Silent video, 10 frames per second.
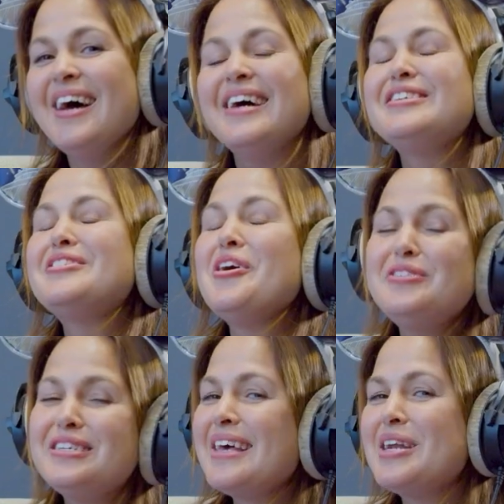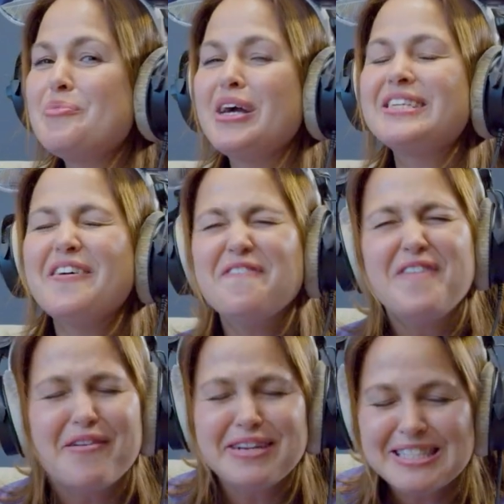So to celebrate a
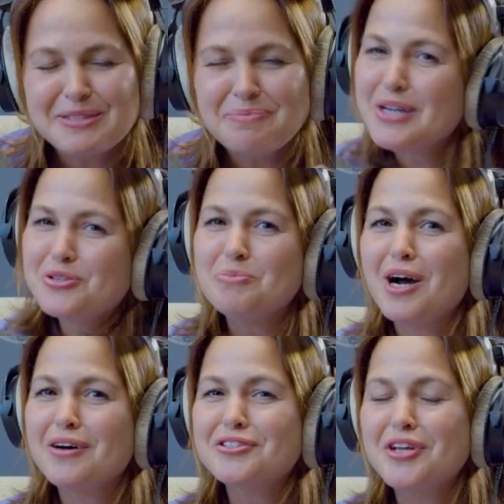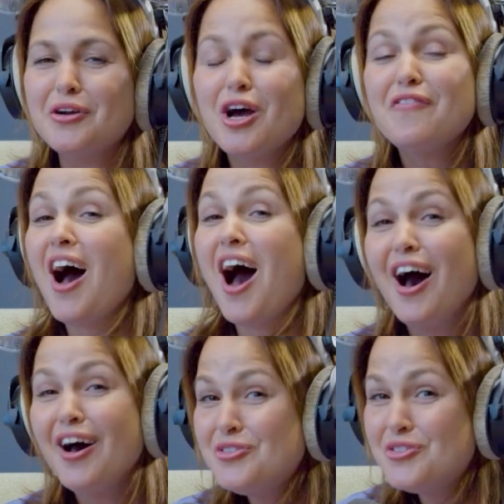very special milestone of
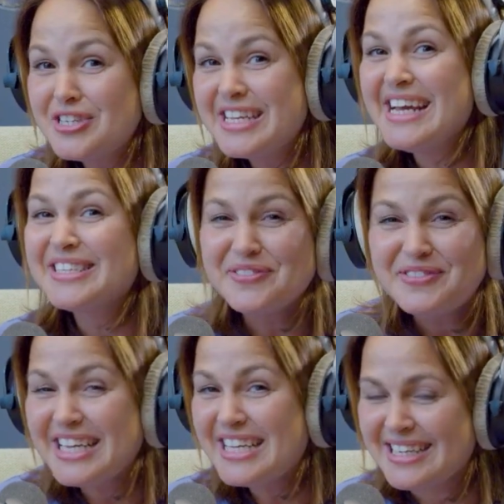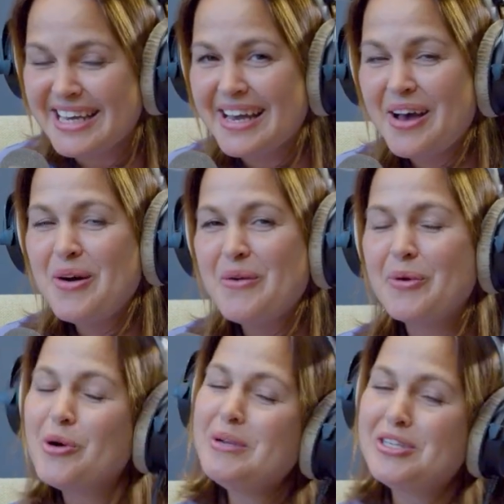100 years of Disney,
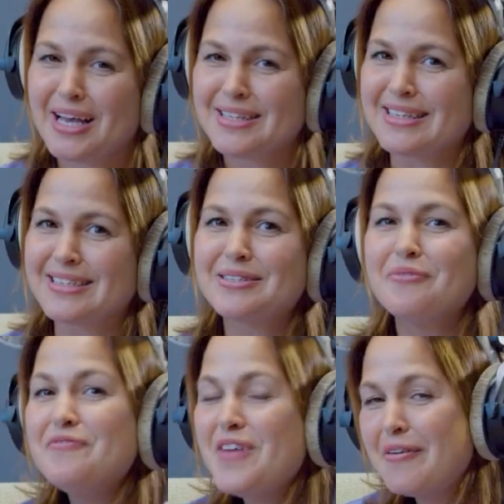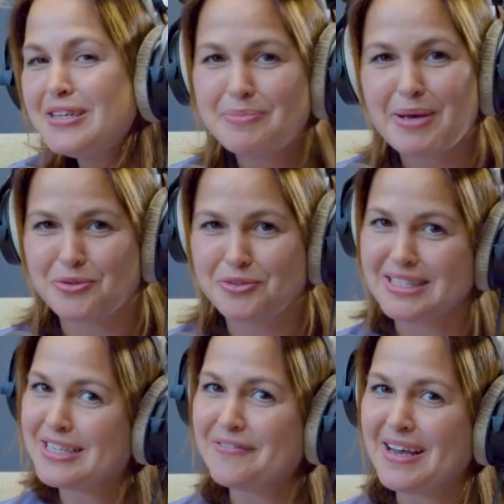we'll be chatting to some very special Disney
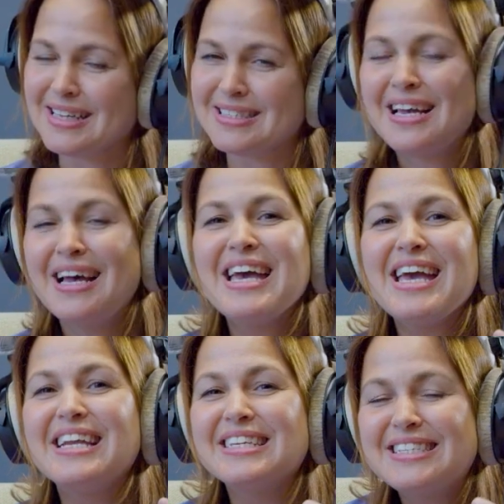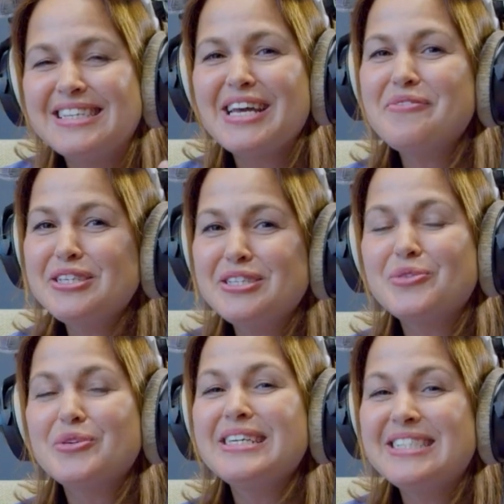fans in a Series
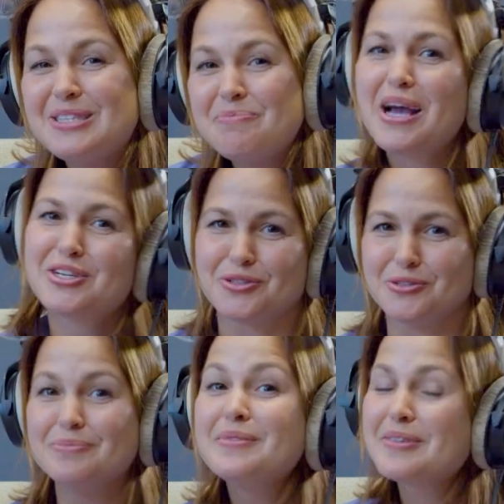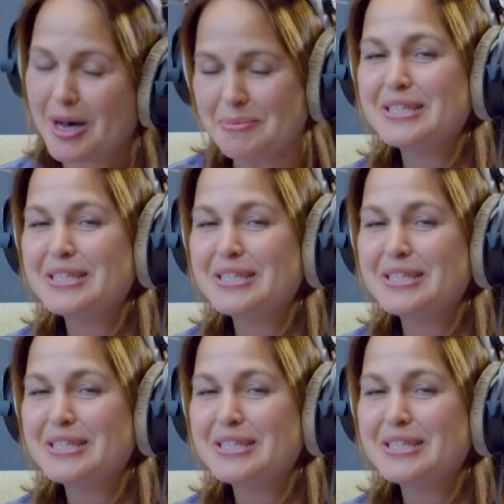3 special coming